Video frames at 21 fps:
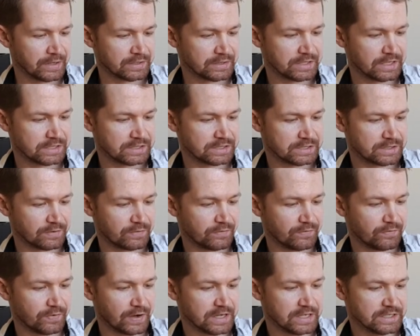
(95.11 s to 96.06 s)
das
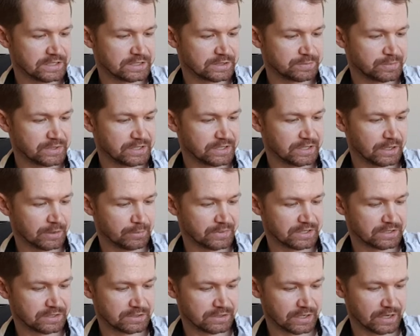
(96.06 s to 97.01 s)
Weissbier
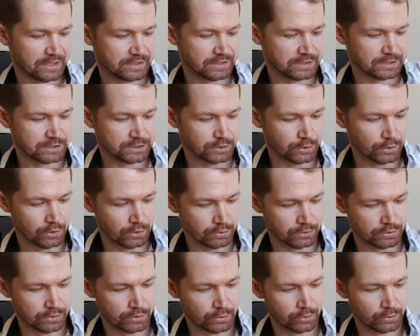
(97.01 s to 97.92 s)
mit Tradition,